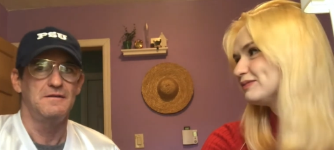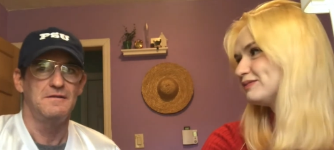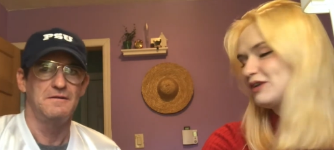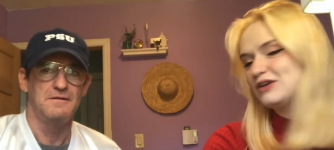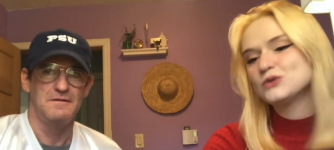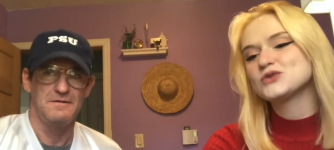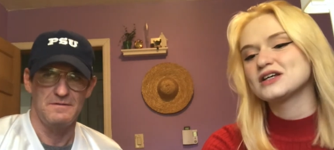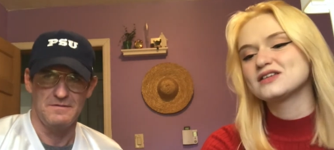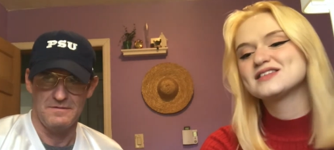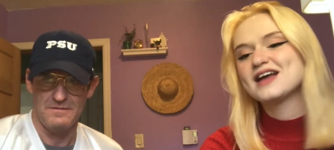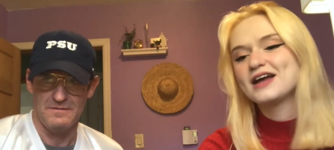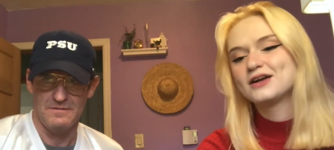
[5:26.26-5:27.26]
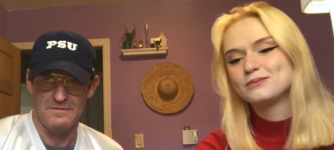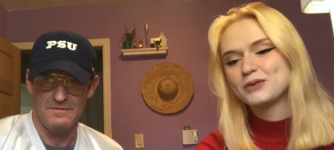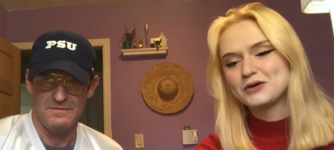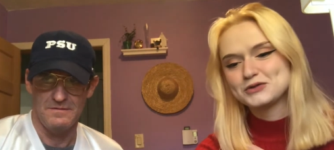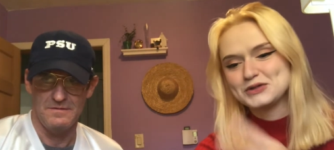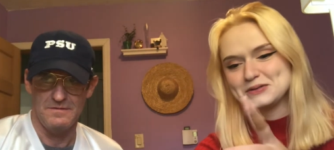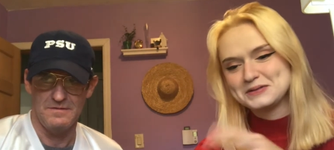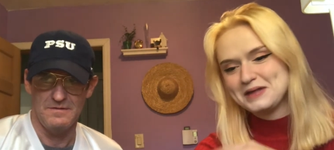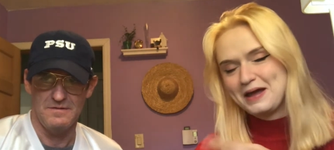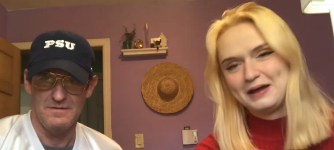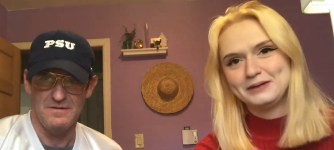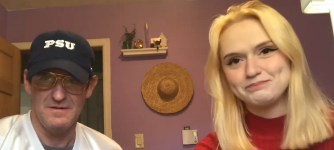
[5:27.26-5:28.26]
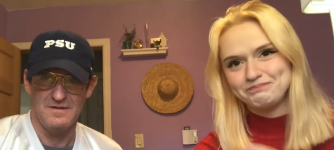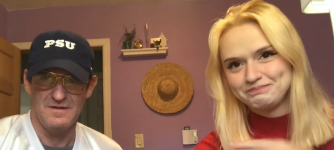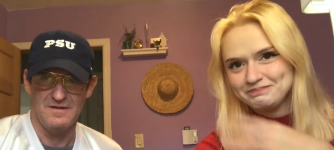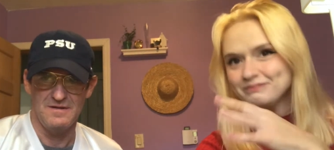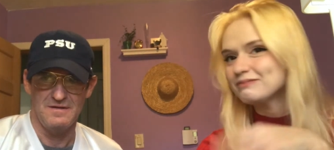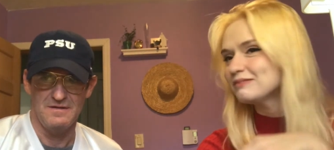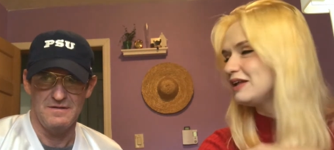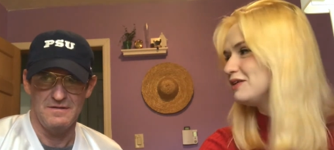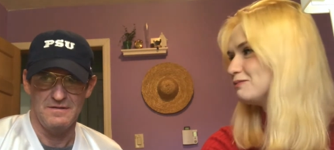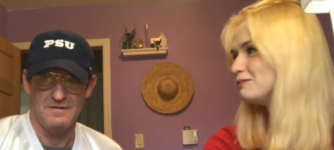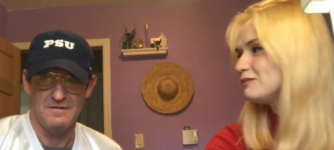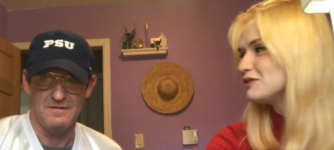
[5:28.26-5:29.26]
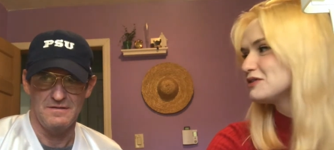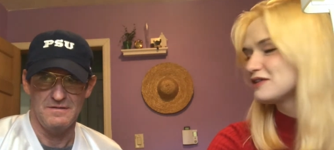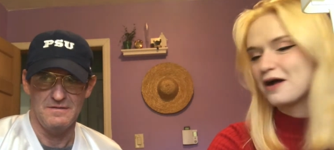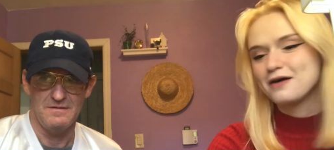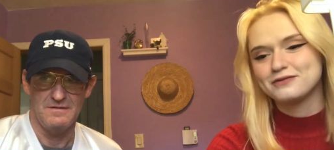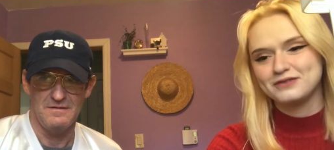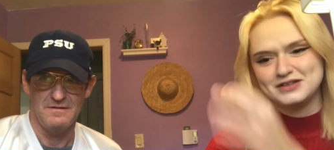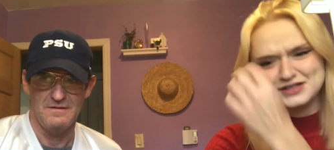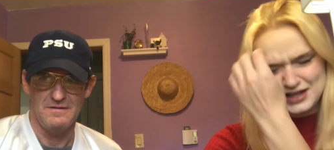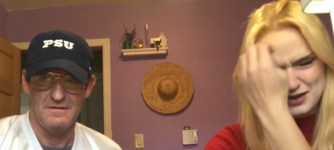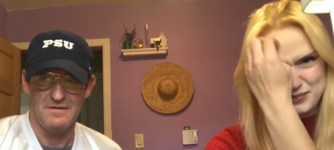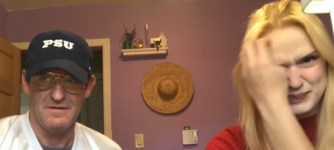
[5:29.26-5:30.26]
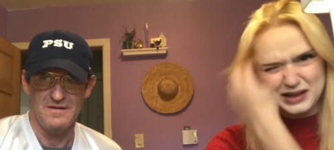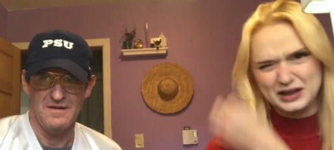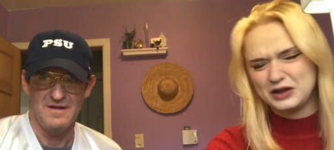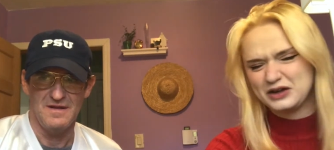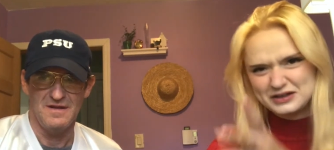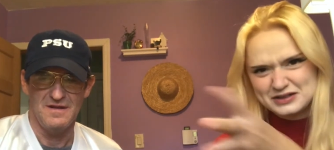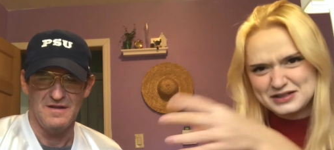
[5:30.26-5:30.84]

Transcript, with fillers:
Speaker 1: I he was like saying a person's name and stuff. He's like a butler or